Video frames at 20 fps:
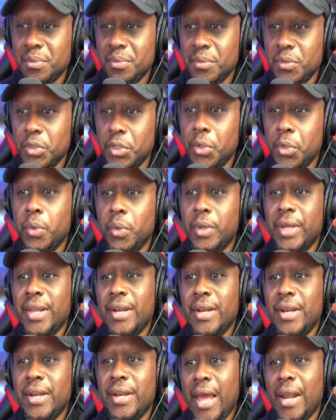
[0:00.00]
You
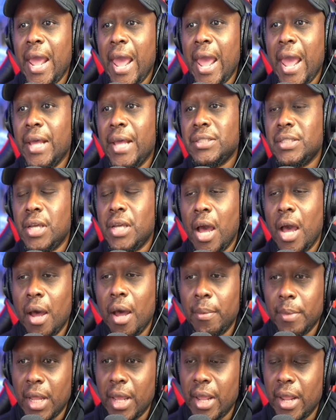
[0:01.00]
cannot ask
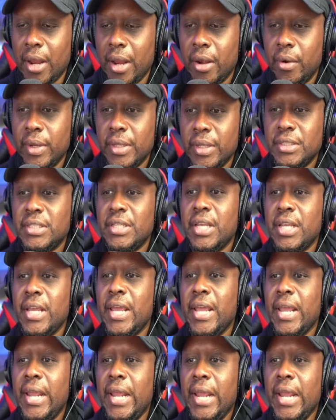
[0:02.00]
Kamala Harris
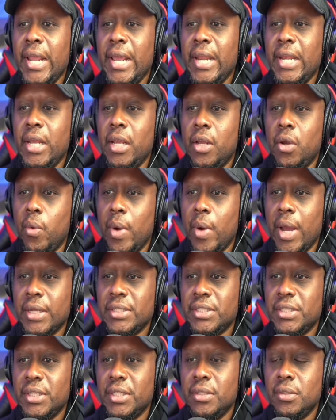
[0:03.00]
any
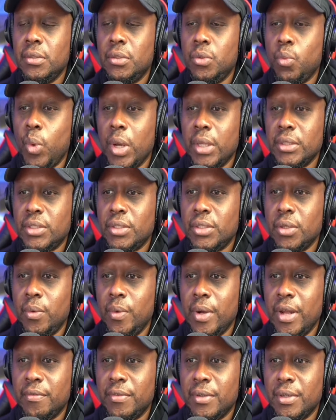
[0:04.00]
questions
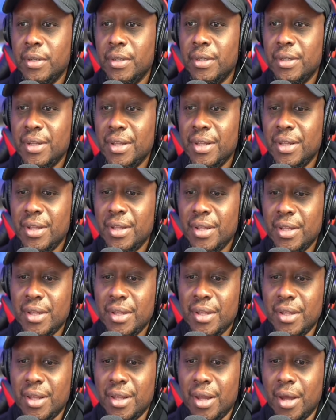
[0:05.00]
whatsoever.
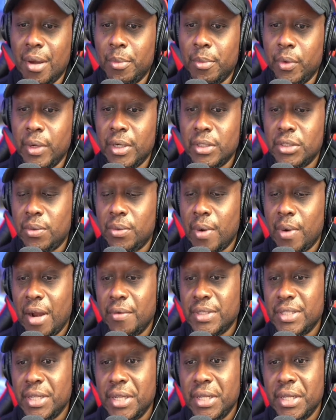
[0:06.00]
Maria Shriver
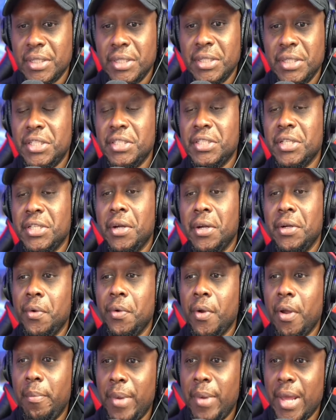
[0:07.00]
said she's going to do
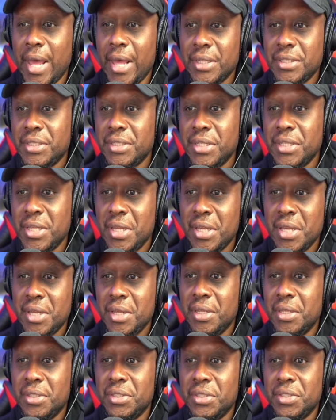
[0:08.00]
her best
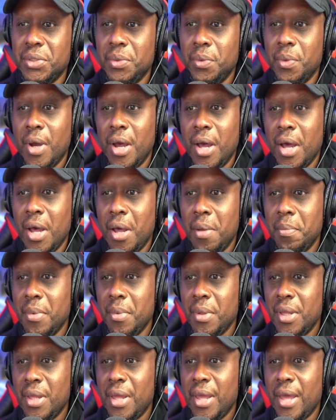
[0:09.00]
to
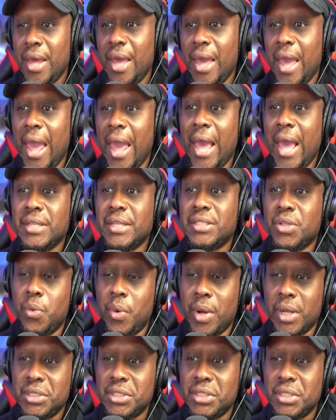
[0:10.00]
ask
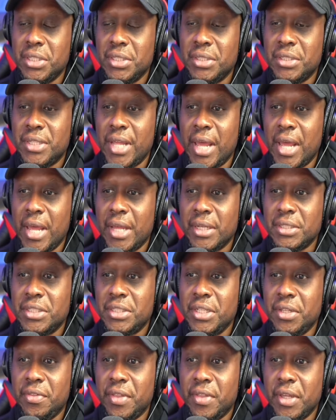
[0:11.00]
questions that
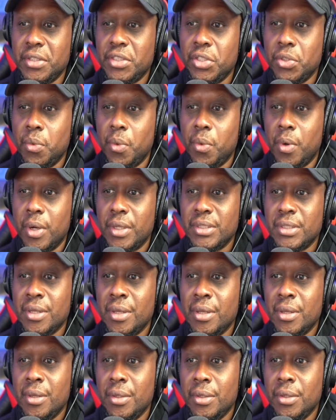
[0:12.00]
she thinks you want
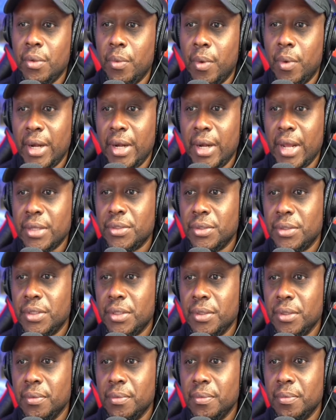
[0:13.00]
answers to.